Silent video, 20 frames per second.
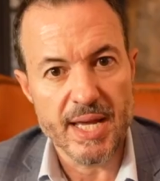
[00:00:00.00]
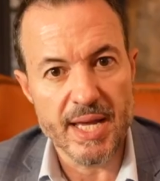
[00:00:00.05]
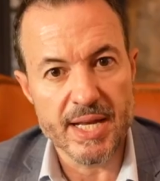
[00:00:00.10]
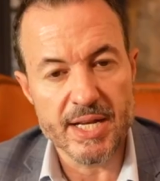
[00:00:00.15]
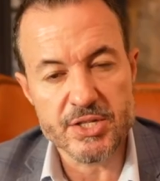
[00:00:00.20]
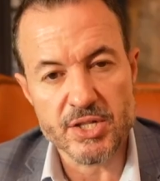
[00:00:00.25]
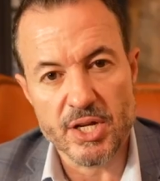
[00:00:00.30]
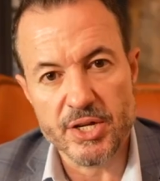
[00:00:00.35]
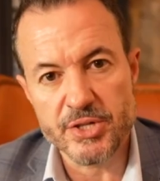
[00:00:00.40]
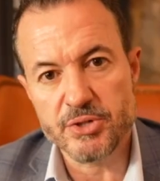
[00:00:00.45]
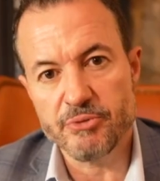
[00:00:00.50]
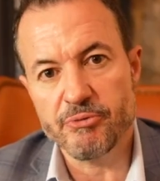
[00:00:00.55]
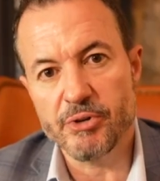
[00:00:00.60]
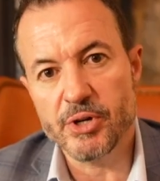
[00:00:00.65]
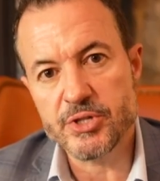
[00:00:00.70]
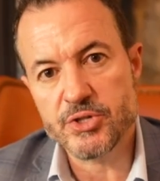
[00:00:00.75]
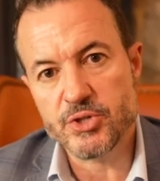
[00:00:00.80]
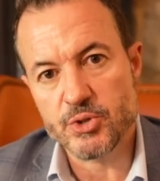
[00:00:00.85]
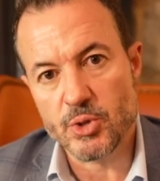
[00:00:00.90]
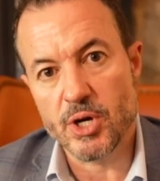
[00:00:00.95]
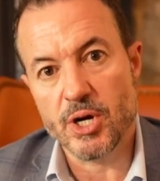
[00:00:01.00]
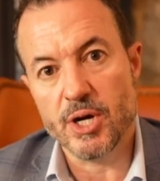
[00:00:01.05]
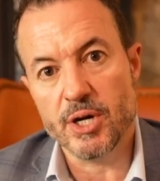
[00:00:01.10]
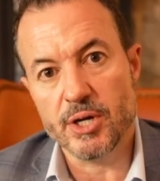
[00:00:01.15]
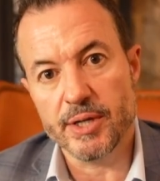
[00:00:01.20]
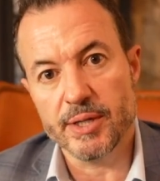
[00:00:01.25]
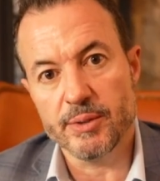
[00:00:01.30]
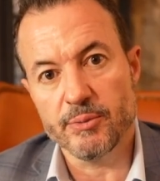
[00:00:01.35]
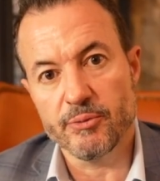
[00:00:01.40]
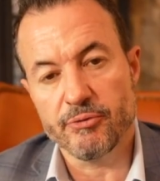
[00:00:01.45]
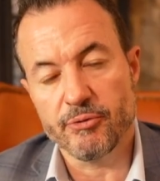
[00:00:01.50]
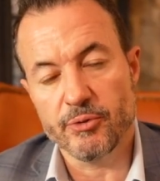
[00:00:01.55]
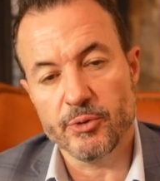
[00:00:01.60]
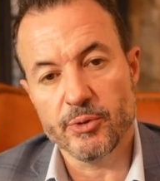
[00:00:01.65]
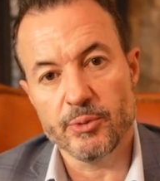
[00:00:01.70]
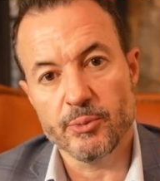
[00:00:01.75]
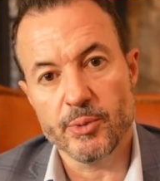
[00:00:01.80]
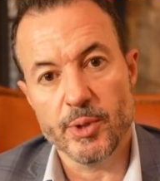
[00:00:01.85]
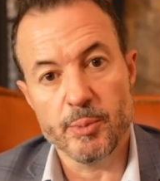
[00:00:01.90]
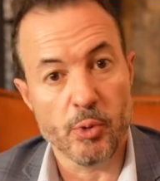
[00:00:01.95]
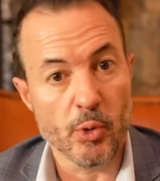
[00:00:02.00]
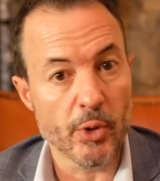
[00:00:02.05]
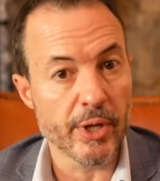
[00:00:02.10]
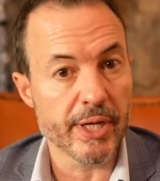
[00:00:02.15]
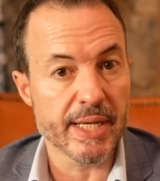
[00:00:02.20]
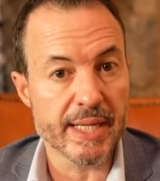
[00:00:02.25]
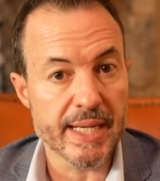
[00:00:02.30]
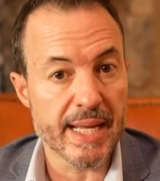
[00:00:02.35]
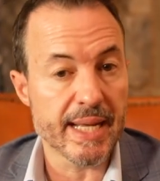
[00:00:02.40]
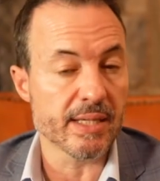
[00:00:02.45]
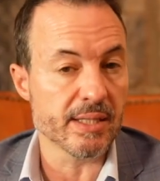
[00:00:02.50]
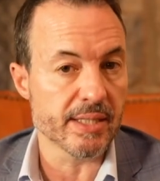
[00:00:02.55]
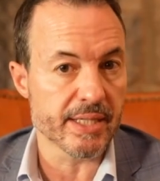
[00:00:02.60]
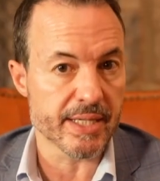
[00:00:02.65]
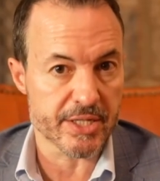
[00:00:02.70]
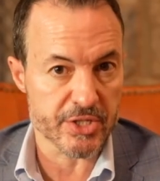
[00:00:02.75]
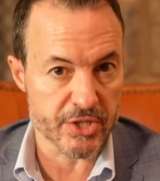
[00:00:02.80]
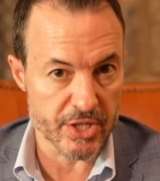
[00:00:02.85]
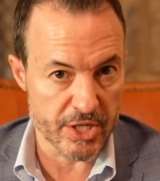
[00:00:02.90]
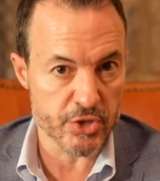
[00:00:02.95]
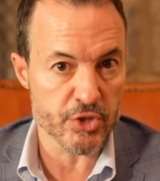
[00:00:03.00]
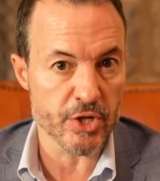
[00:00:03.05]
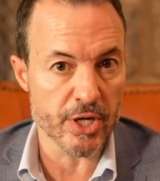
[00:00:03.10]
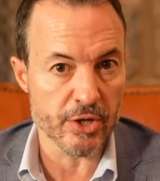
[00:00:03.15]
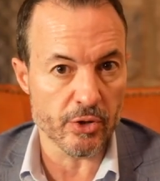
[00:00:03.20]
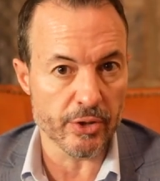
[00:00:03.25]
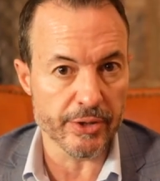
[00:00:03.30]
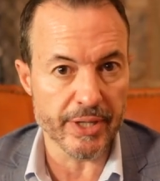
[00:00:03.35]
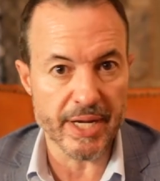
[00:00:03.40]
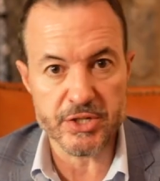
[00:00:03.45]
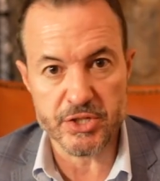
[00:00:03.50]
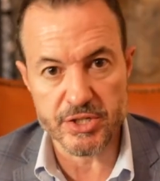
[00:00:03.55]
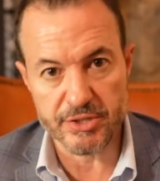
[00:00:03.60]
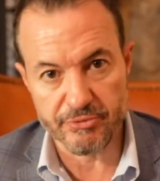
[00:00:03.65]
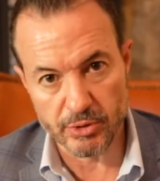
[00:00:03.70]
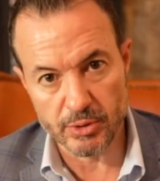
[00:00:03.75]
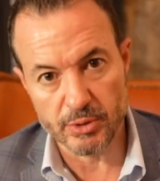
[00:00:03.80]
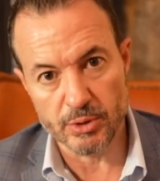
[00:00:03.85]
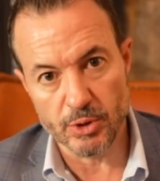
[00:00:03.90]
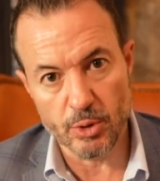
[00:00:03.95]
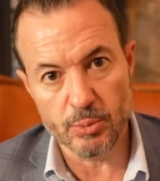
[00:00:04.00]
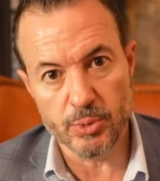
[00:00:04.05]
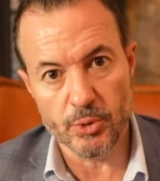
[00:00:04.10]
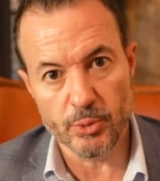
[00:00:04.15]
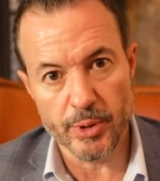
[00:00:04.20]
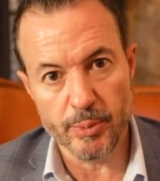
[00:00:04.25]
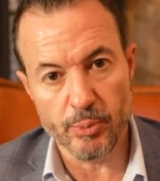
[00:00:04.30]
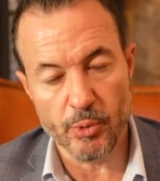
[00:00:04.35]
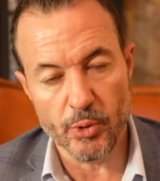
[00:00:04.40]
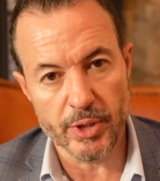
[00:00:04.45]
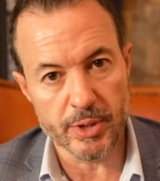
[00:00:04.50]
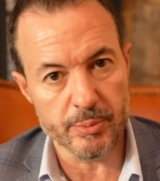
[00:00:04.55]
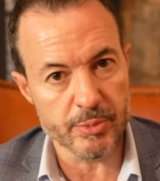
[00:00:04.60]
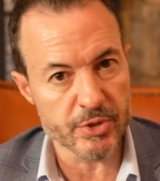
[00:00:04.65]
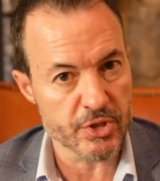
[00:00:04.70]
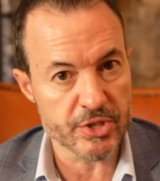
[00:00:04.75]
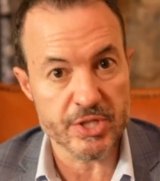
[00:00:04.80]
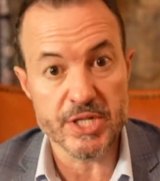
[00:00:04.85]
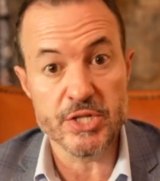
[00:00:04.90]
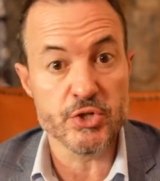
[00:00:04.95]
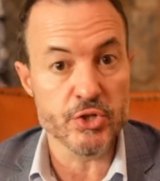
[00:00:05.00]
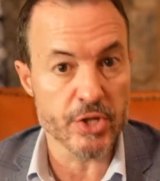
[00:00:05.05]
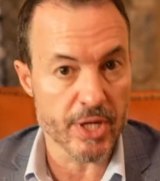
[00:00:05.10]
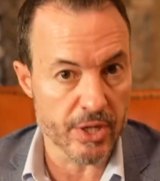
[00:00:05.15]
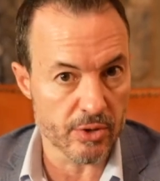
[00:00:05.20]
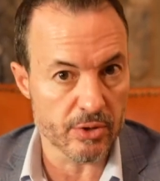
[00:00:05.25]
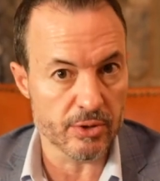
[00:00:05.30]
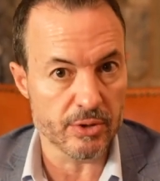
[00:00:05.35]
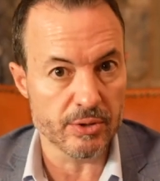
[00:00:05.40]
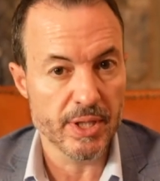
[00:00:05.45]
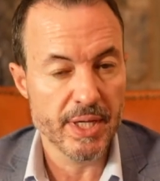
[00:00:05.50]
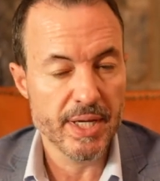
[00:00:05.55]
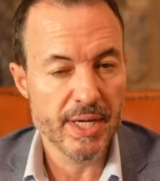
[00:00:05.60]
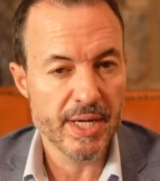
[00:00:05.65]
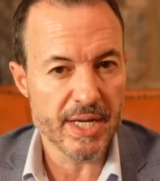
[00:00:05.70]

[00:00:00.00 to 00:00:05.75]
And it's also very strong for reporting and analytics in general, not just for global reporting, but just in general,